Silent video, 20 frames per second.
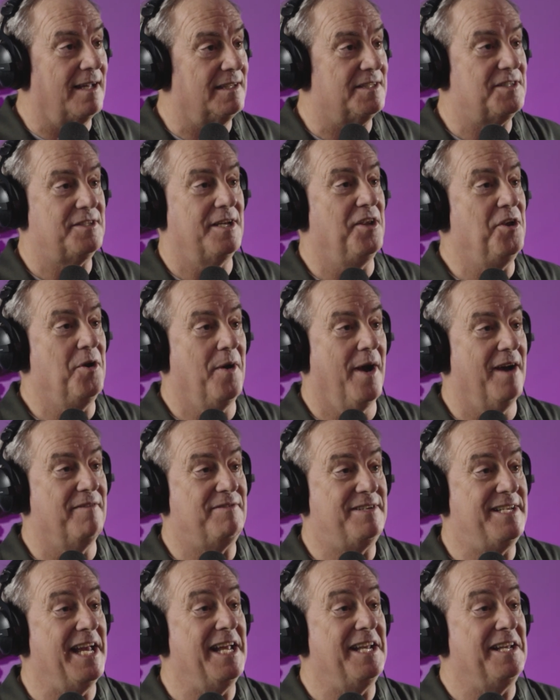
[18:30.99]
Let's say you have
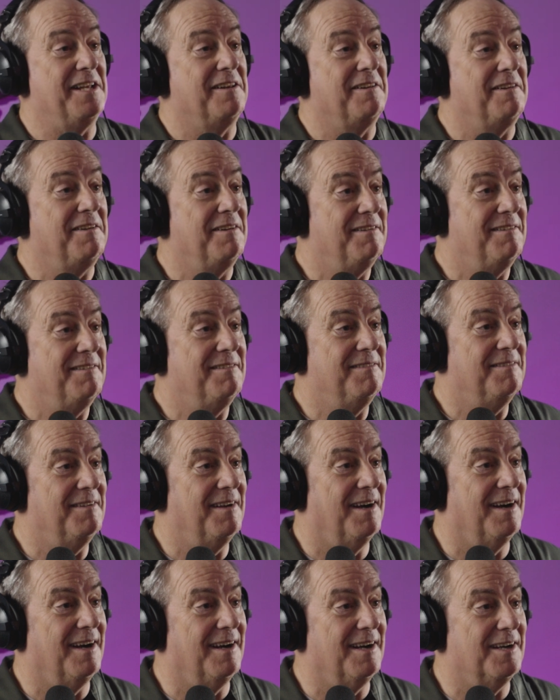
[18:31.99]
10
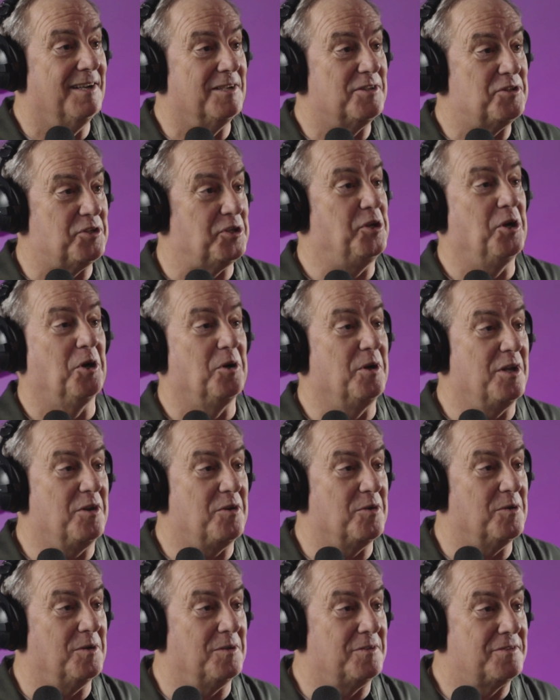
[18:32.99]
security
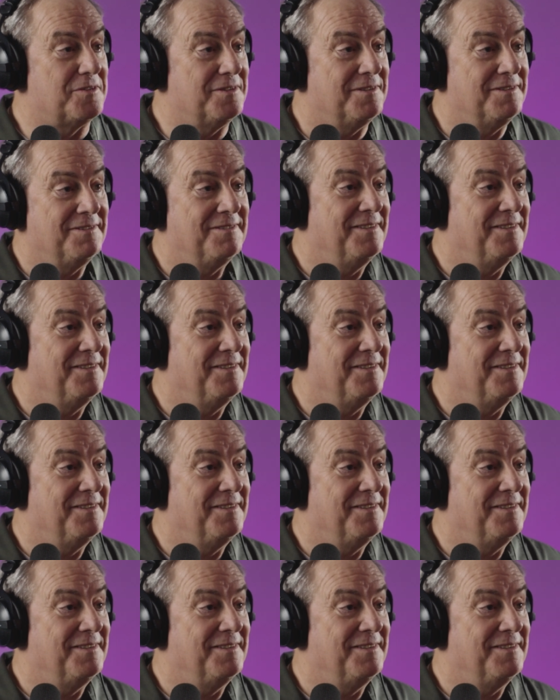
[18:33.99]
tools.